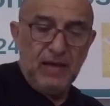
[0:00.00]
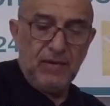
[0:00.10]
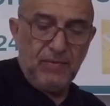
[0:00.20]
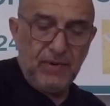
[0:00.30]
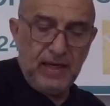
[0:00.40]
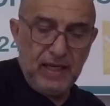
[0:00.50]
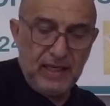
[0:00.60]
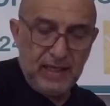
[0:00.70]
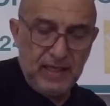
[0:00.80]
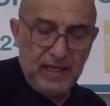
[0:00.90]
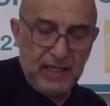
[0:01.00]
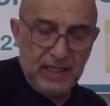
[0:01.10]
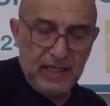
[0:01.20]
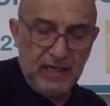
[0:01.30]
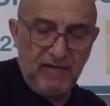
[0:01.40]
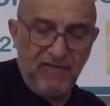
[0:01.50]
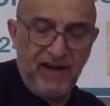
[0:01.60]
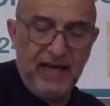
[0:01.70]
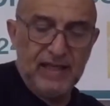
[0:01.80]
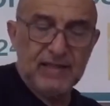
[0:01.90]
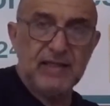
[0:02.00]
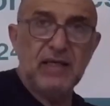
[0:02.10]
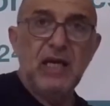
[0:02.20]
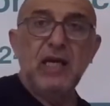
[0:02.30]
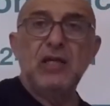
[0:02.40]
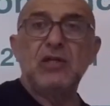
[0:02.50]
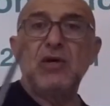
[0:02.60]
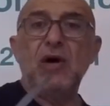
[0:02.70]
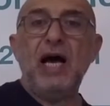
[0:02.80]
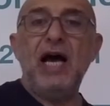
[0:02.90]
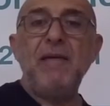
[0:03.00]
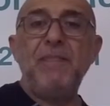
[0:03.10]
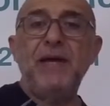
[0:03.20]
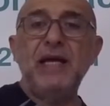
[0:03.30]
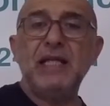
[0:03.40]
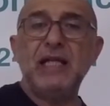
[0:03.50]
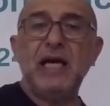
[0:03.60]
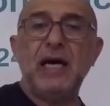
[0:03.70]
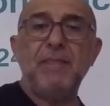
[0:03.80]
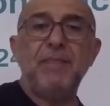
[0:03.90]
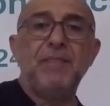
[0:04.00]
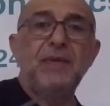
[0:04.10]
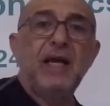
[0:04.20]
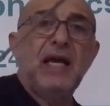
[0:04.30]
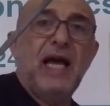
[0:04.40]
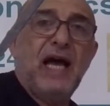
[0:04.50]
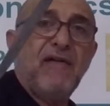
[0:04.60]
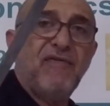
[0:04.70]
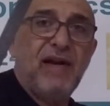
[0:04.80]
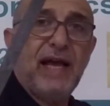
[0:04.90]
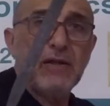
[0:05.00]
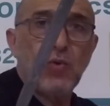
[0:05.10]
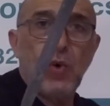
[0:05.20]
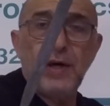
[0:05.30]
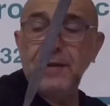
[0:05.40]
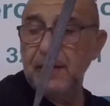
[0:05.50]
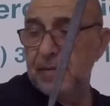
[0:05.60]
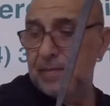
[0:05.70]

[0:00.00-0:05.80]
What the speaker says: Really neat little files. So I picked up a flat one,